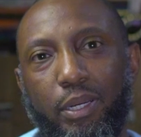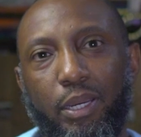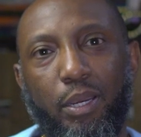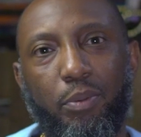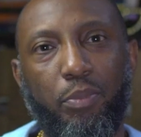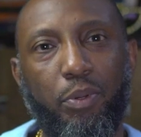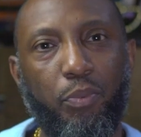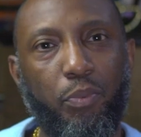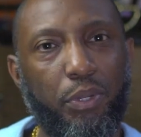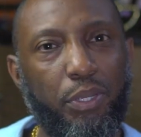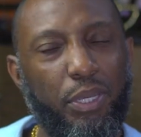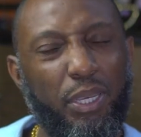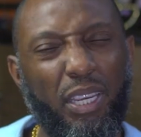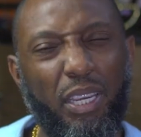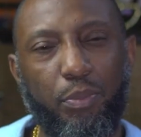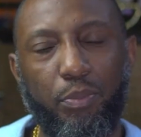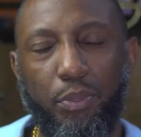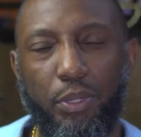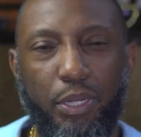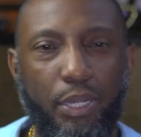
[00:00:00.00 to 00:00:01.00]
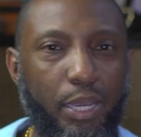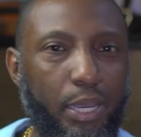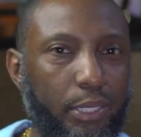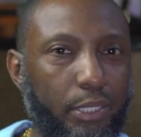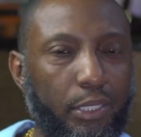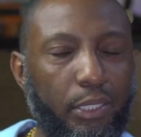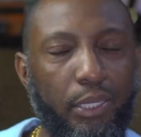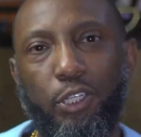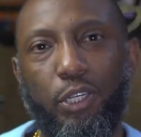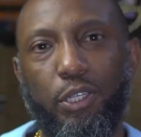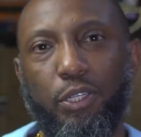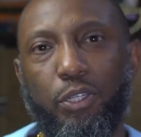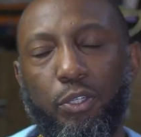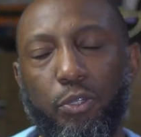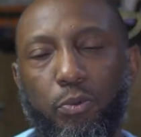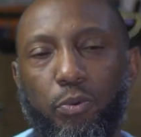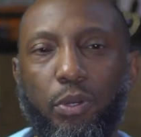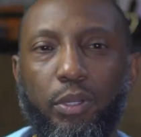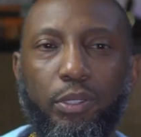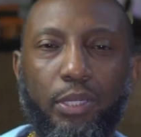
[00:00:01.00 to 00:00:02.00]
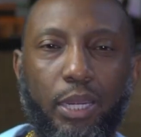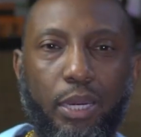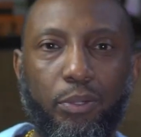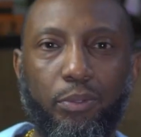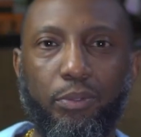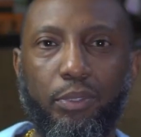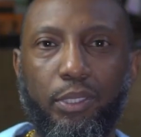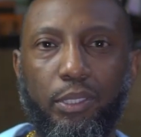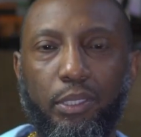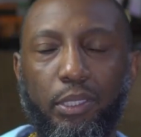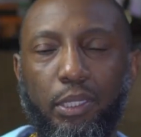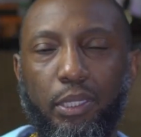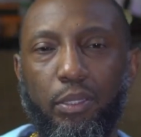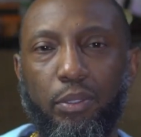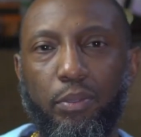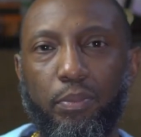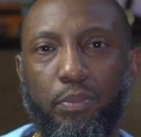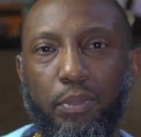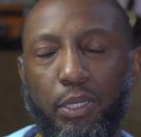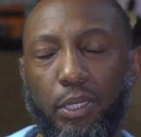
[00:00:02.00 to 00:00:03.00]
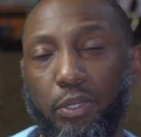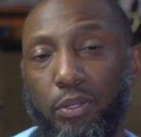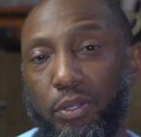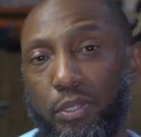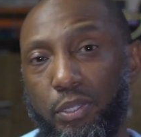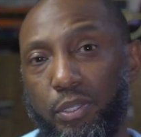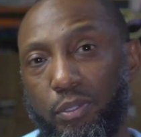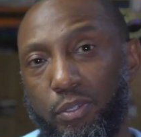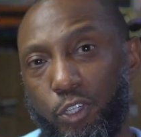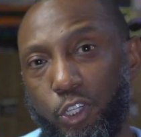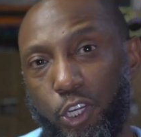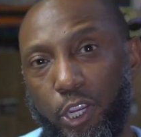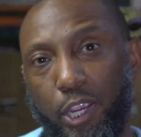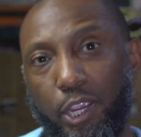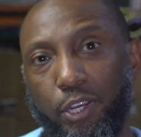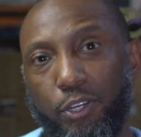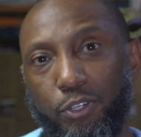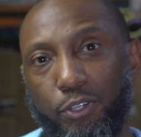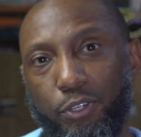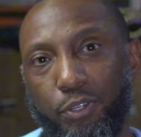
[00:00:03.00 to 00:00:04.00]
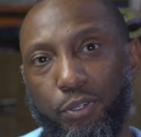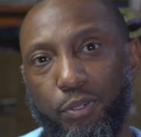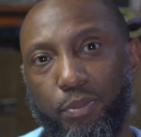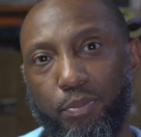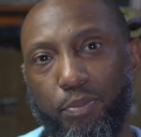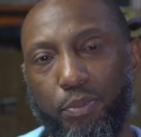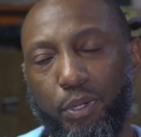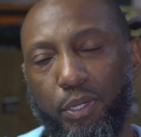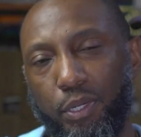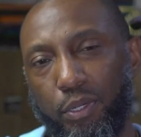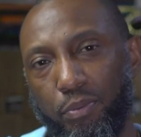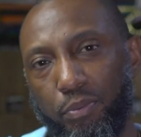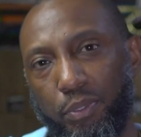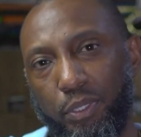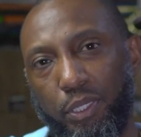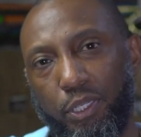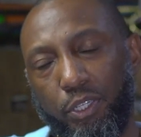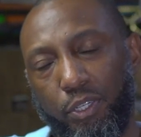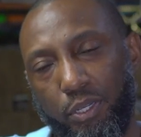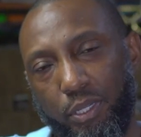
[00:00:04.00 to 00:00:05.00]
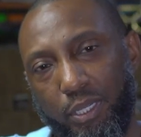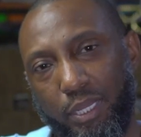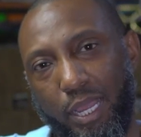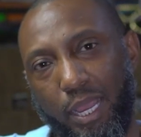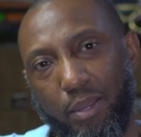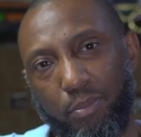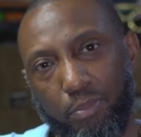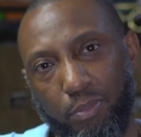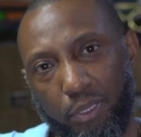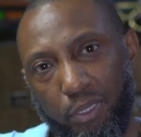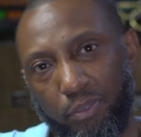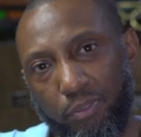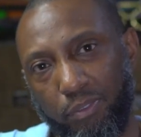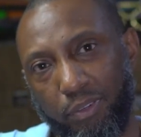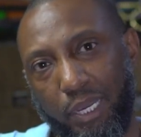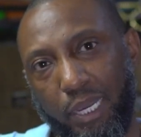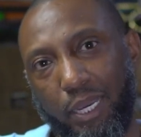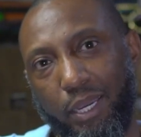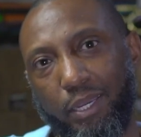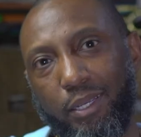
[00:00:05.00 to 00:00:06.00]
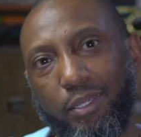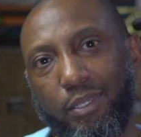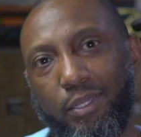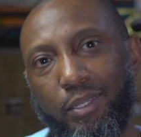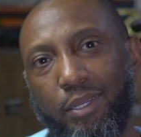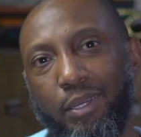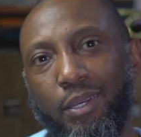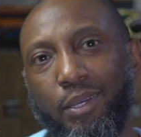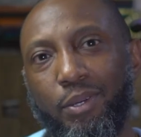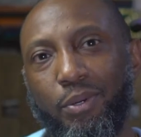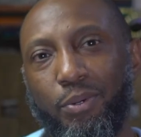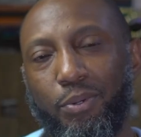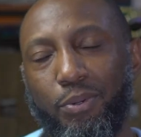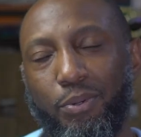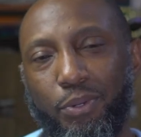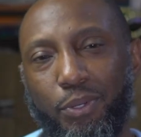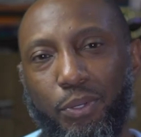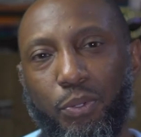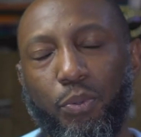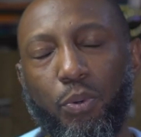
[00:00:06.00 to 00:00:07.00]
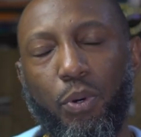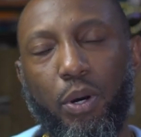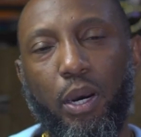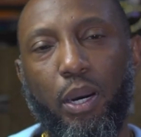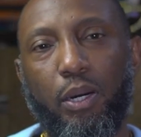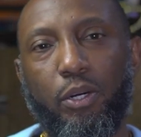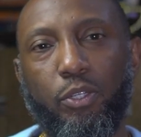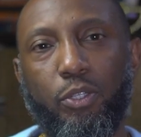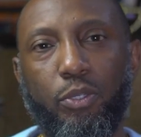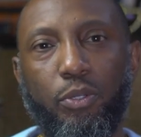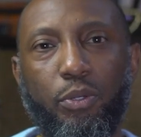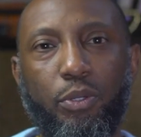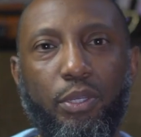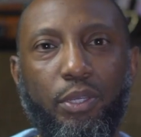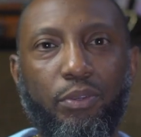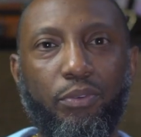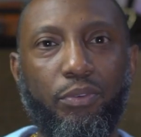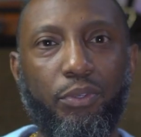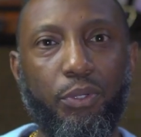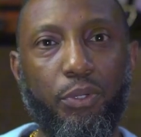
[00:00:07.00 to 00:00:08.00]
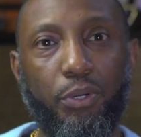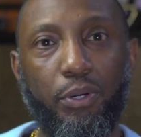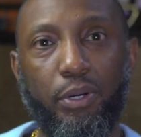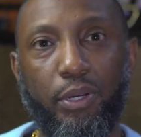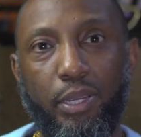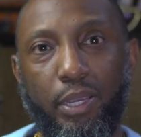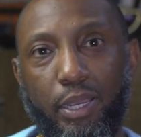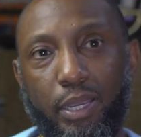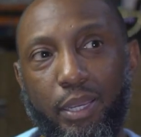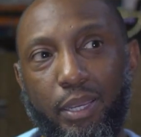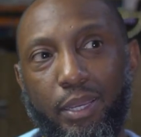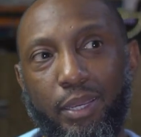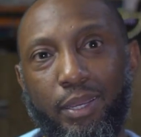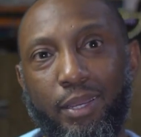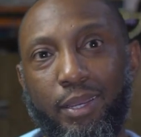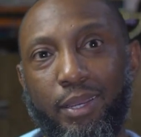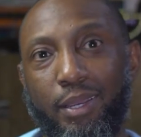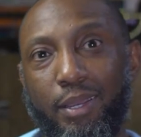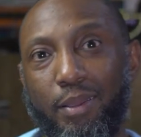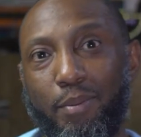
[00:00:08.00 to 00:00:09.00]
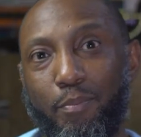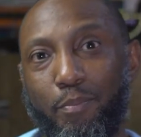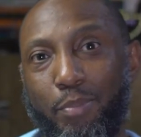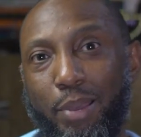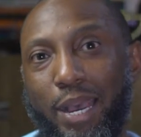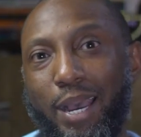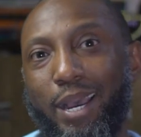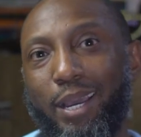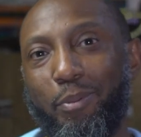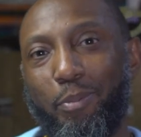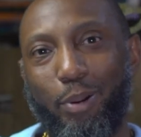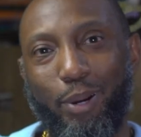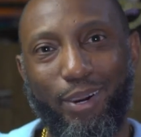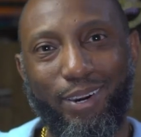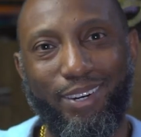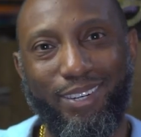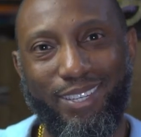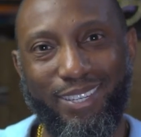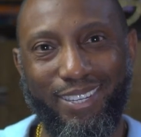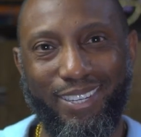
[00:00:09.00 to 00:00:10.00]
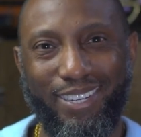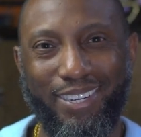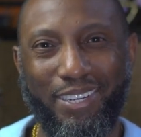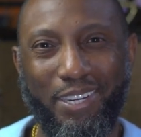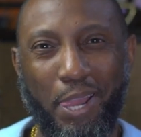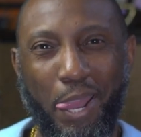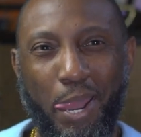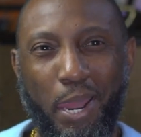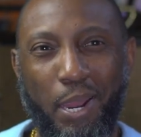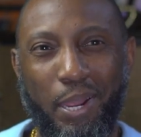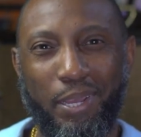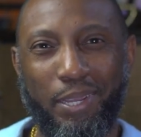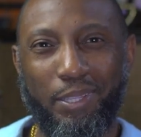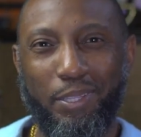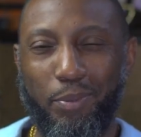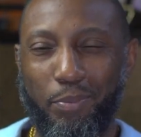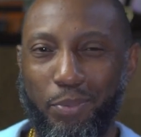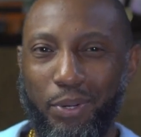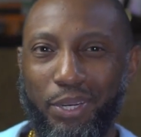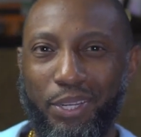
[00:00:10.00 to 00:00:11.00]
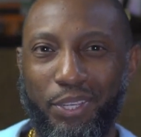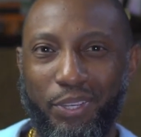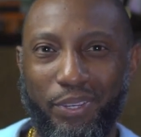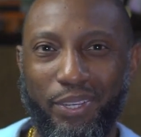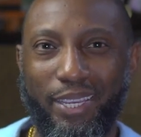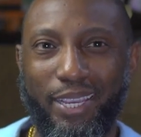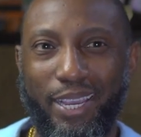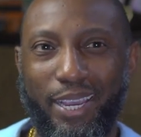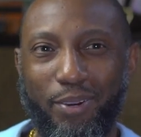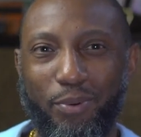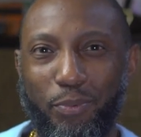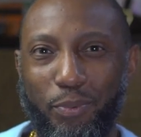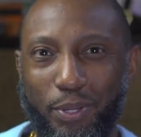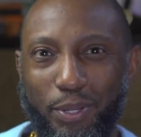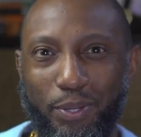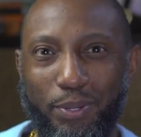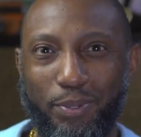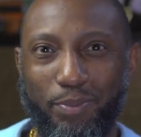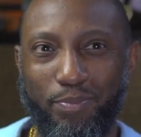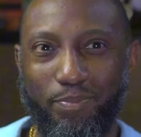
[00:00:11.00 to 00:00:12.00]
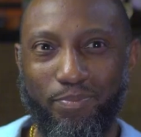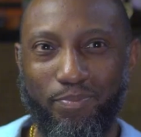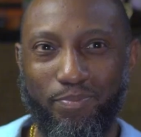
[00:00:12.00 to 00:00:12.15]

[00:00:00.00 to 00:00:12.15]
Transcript: now, but when you get money, it actually changes you. Well, not really. Money doesn't change you. Money really just amplifies who you are. So if you're a bad person, the money you get will